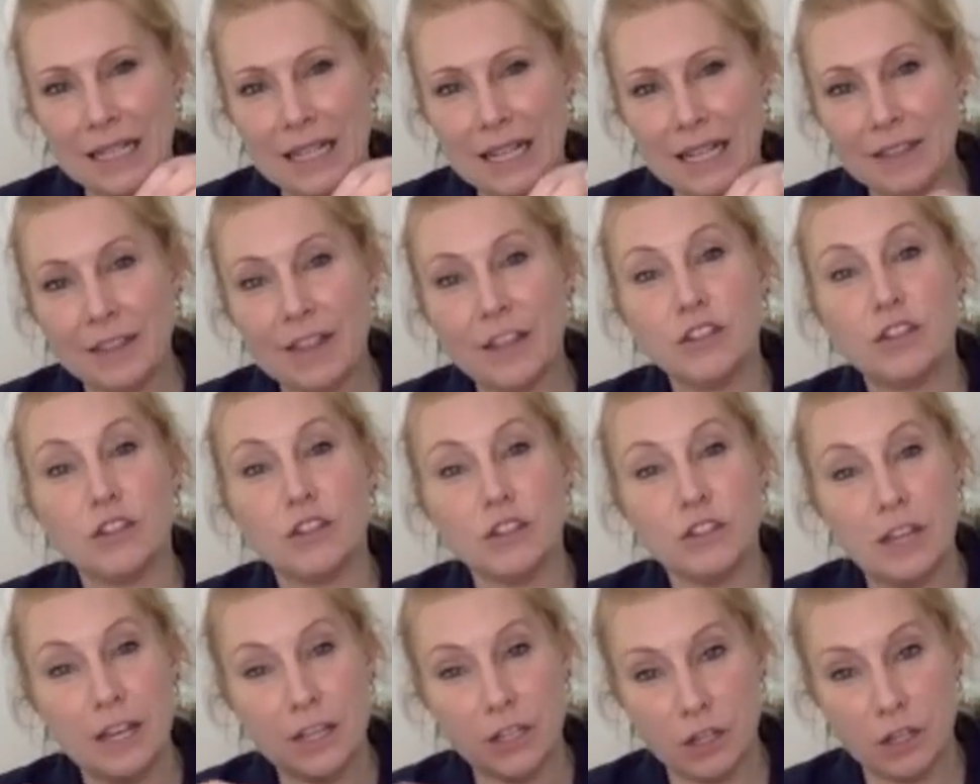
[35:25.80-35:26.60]

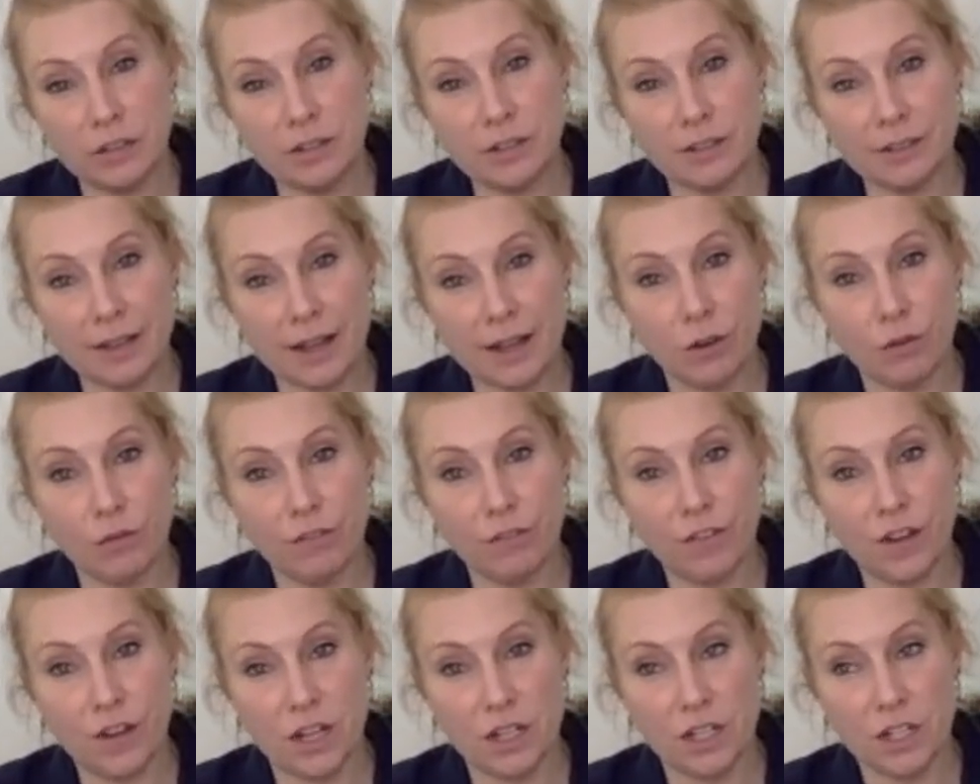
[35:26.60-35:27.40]
they're using that on
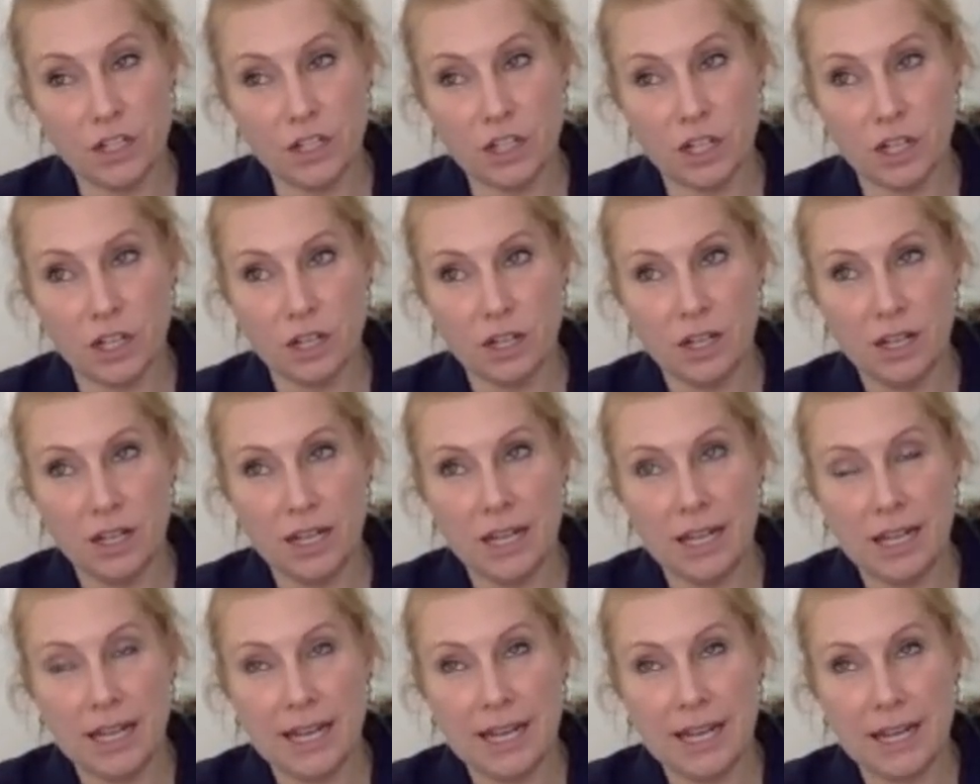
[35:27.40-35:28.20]
furniture.
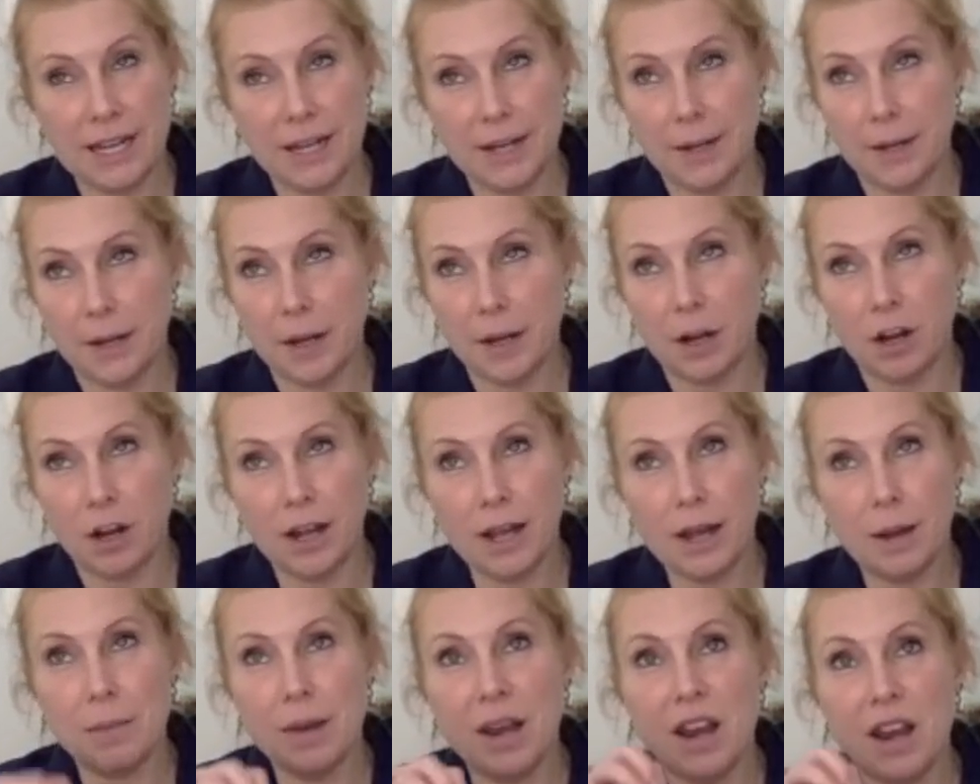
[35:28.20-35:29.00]
And I
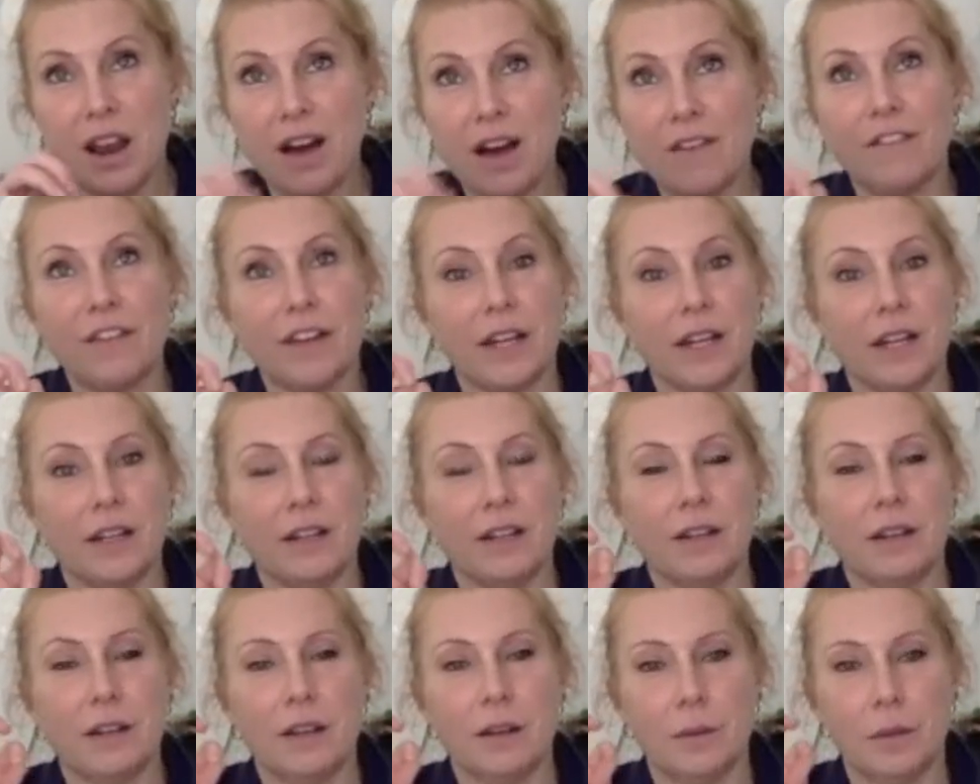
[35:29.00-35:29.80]
am
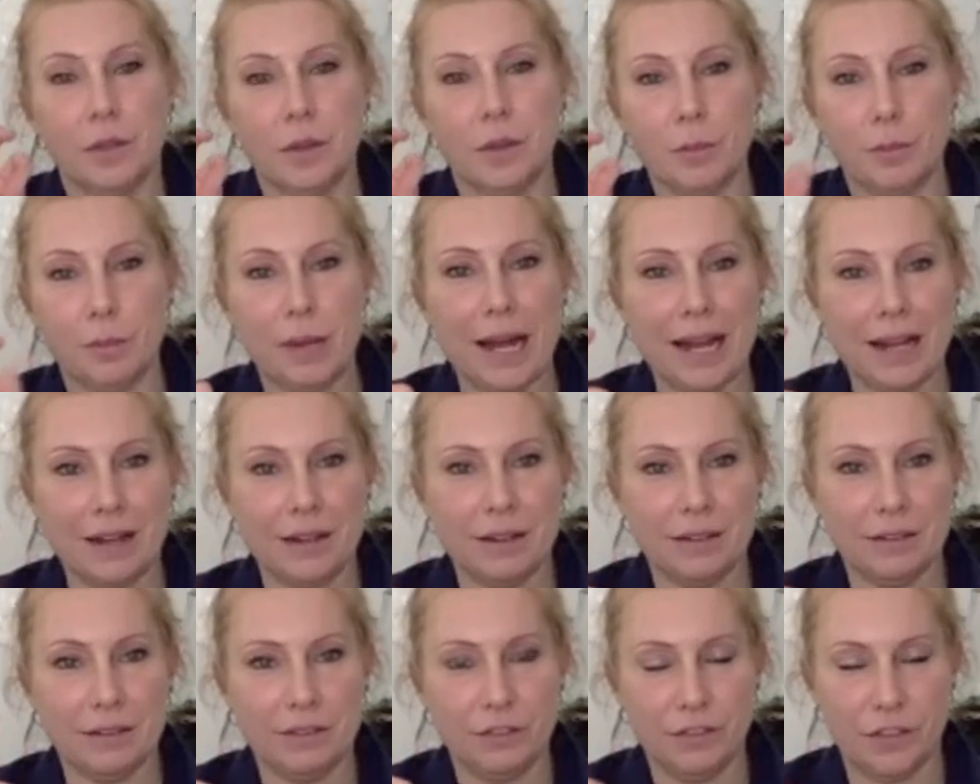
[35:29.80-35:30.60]
loving the black
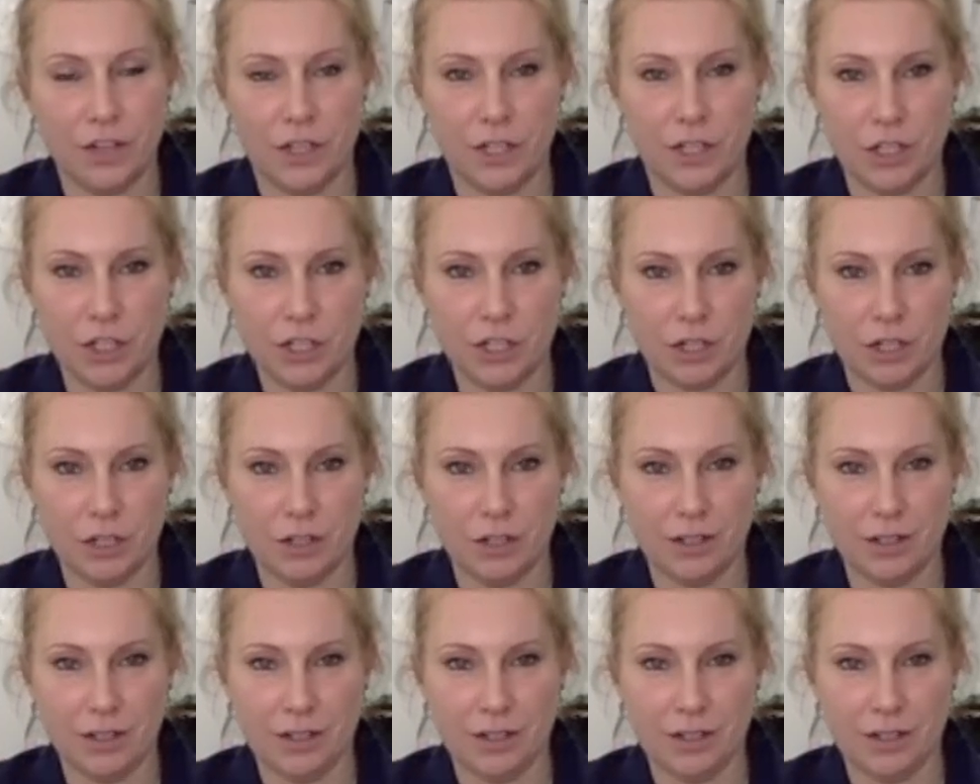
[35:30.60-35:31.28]
furniture look.